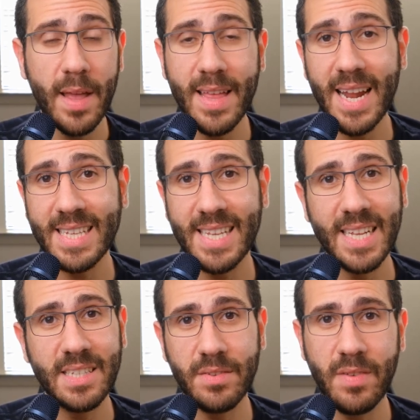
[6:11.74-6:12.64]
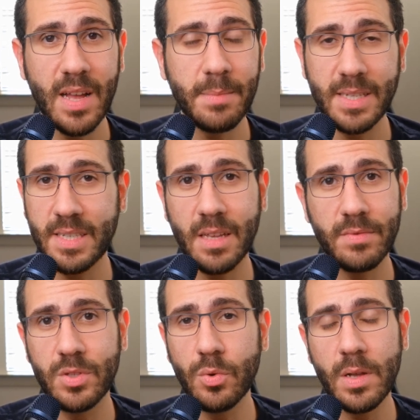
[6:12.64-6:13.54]
way that I tend to find
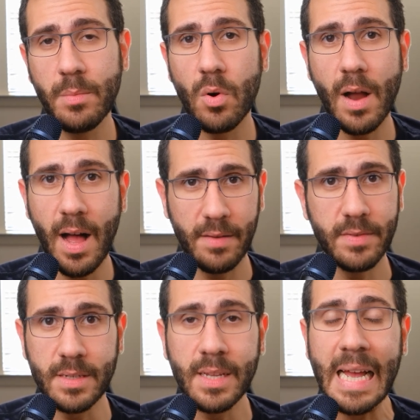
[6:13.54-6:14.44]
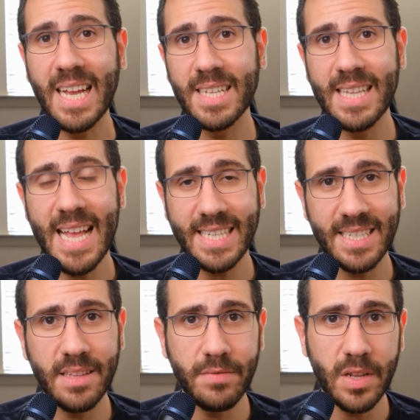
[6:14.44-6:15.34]
myself doing more often is I'll
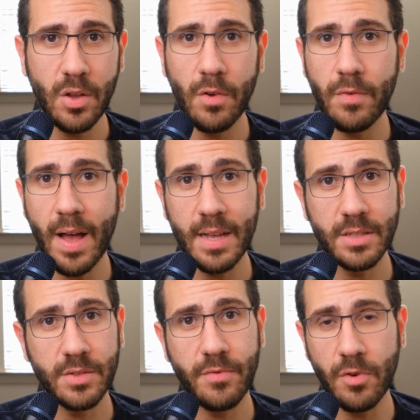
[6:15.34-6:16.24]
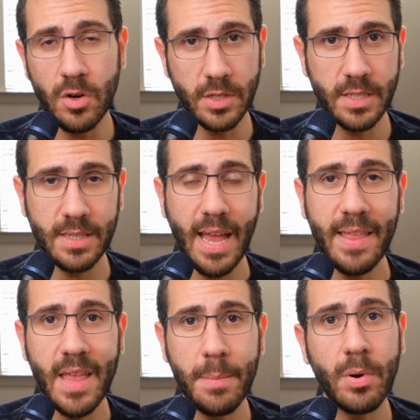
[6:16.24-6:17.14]
nest the video video files first
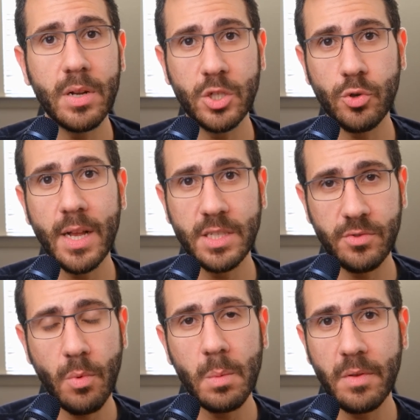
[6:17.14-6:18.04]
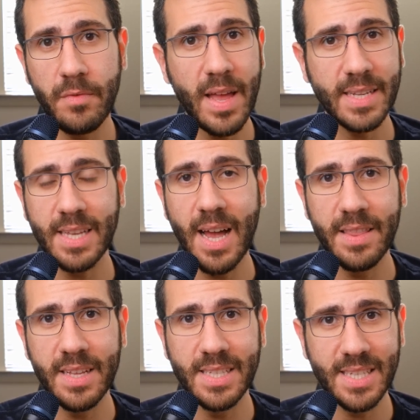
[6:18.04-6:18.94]
and then put a transform effect
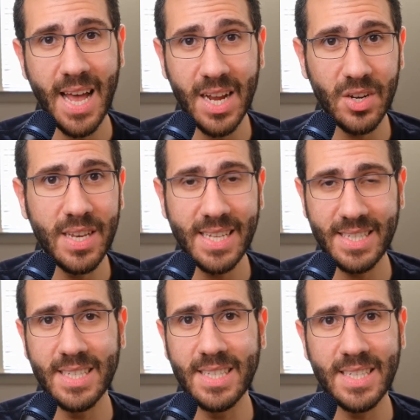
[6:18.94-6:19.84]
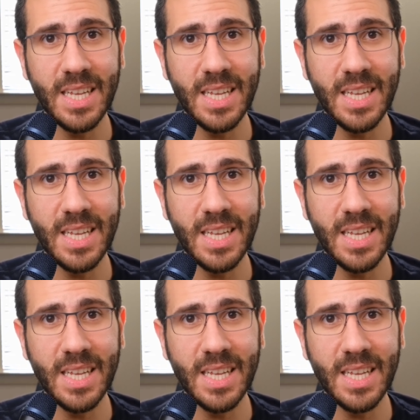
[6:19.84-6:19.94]
on the entire nested